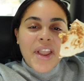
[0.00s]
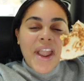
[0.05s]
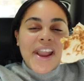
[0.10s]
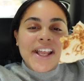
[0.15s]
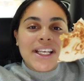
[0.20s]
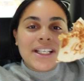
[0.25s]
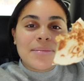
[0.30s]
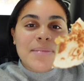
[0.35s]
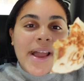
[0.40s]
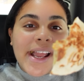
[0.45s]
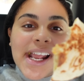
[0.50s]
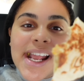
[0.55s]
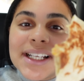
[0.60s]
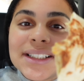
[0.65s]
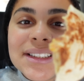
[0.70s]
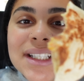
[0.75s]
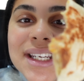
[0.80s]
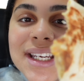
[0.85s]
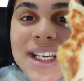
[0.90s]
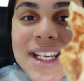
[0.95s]
Eating my
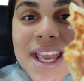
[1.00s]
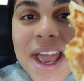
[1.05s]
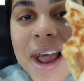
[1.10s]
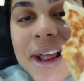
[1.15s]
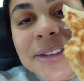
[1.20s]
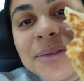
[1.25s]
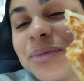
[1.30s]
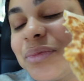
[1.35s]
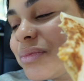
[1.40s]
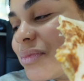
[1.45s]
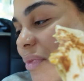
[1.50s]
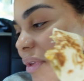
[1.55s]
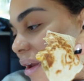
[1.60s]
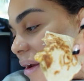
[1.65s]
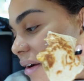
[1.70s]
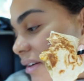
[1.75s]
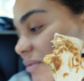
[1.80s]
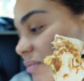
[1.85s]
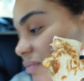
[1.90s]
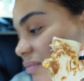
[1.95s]
quesadilla
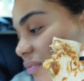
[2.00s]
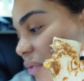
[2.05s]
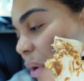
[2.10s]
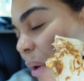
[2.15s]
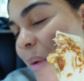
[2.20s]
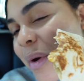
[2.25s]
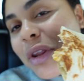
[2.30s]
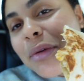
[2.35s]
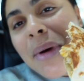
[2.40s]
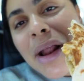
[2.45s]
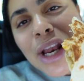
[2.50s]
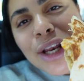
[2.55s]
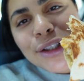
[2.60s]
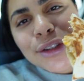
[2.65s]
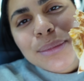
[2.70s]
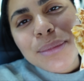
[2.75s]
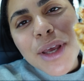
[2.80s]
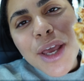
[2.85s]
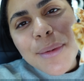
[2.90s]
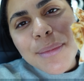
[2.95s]
with my
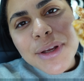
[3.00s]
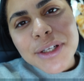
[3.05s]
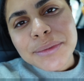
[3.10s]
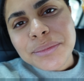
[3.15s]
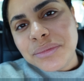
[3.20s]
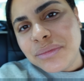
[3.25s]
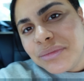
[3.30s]
little baby